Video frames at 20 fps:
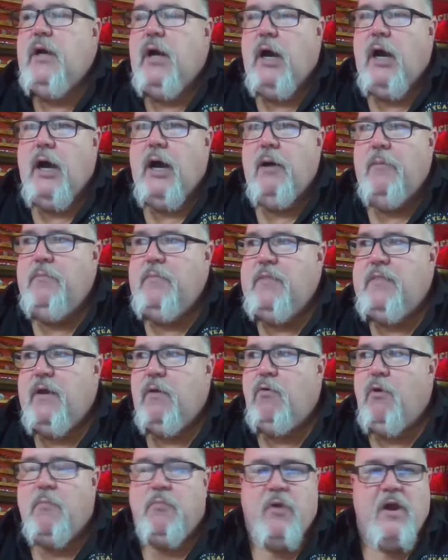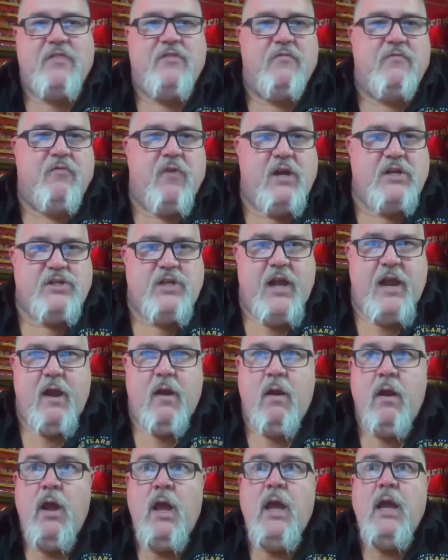Um, they were a breath of fresh
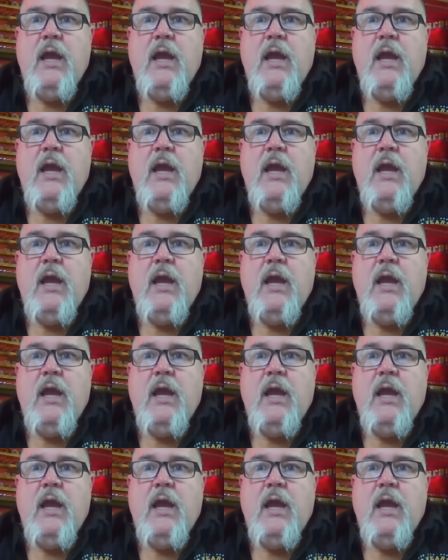air.